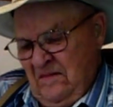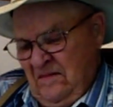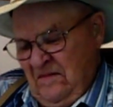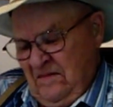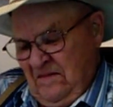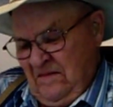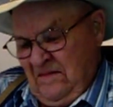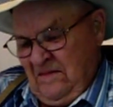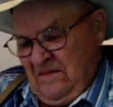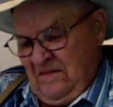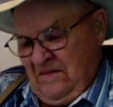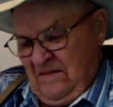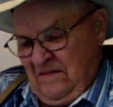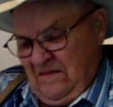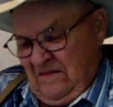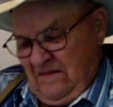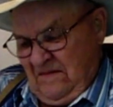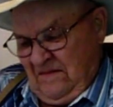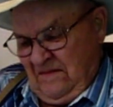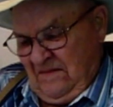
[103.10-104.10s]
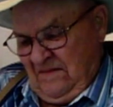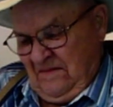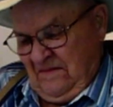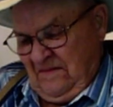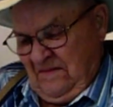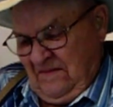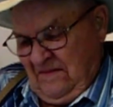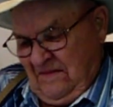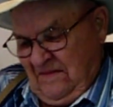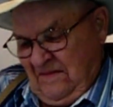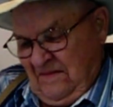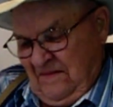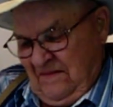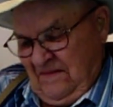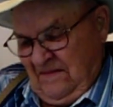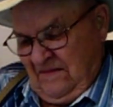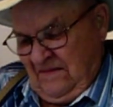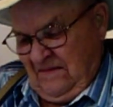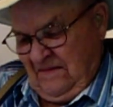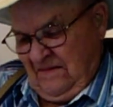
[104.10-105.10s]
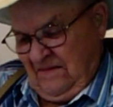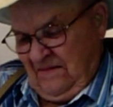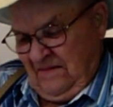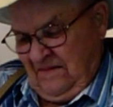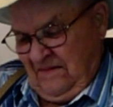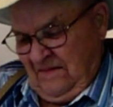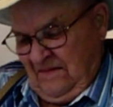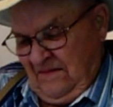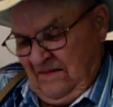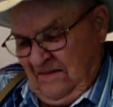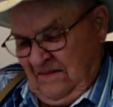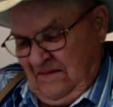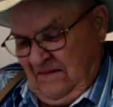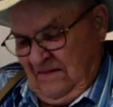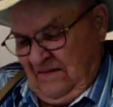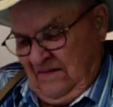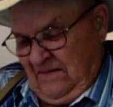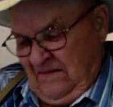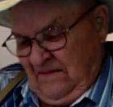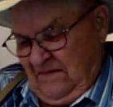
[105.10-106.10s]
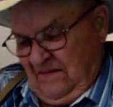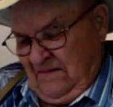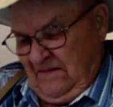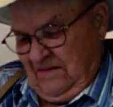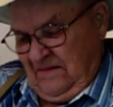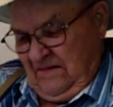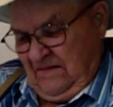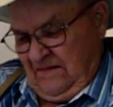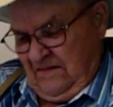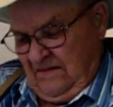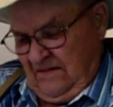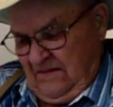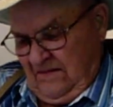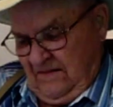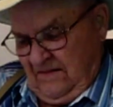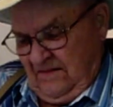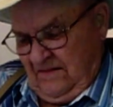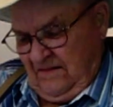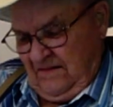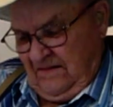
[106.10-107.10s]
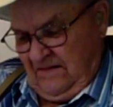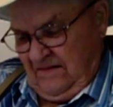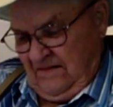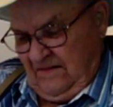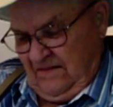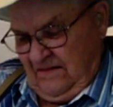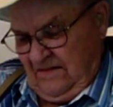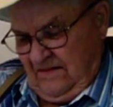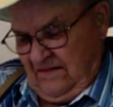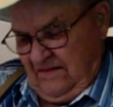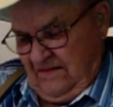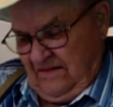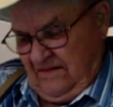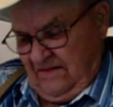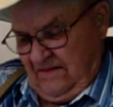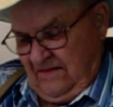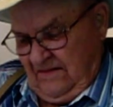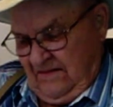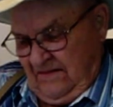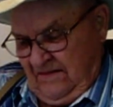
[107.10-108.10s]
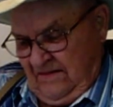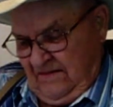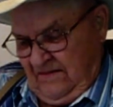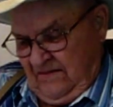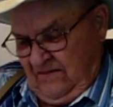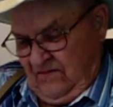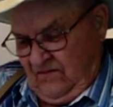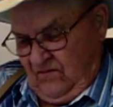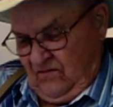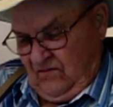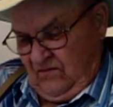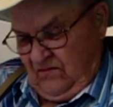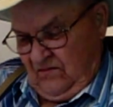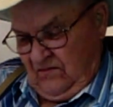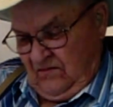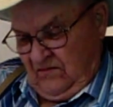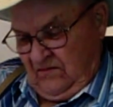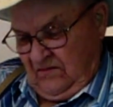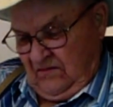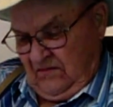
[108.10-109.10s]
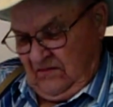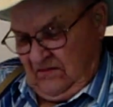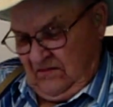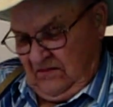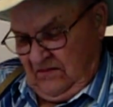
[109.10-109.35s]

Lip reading: No one is speaking in this clip.